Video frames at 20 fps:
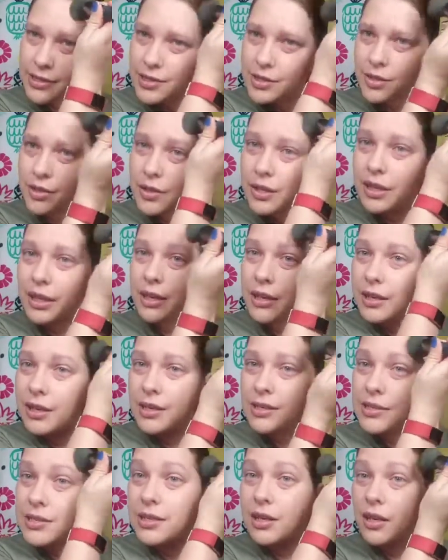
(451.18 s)
so that
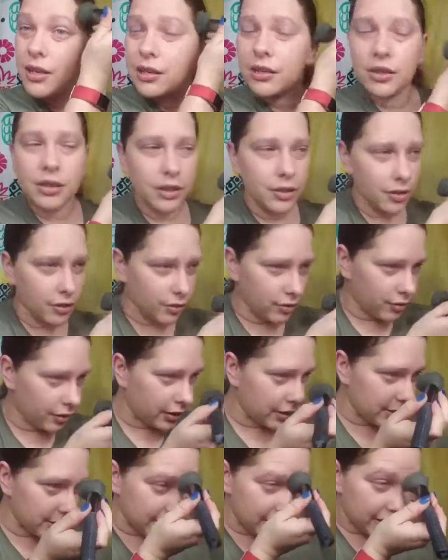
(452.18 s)
that's not looking all
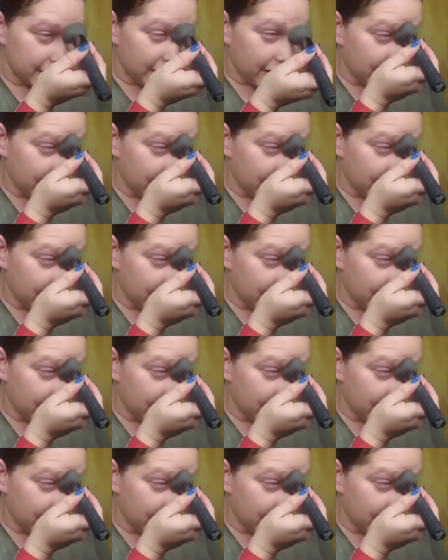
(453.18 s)
crazy.